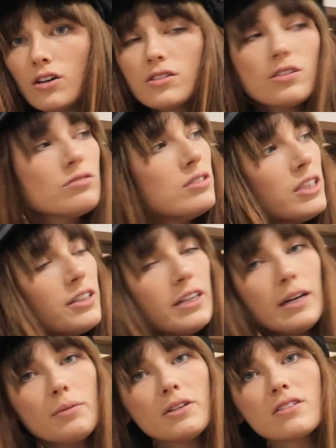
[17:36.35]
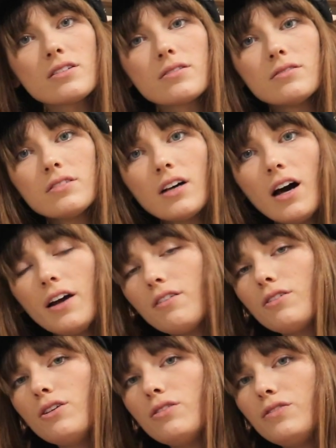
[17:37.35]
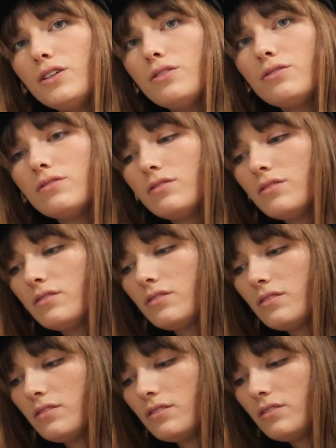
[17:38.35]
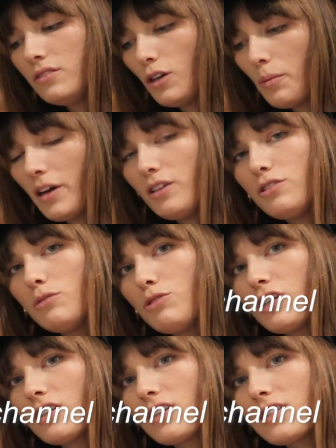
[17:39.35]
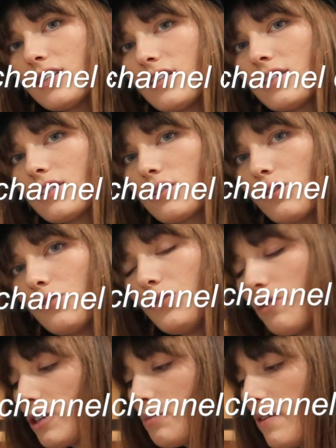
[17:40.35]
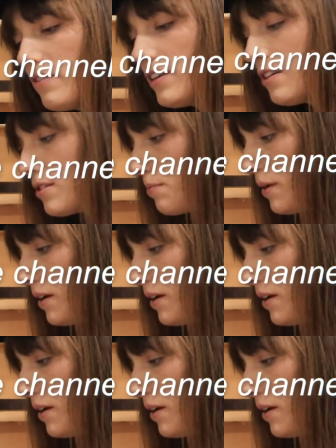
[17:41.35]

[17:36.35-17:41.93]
Also, dear neighbors, I don't know if you know my YouTube channel exists or if you watch my videos,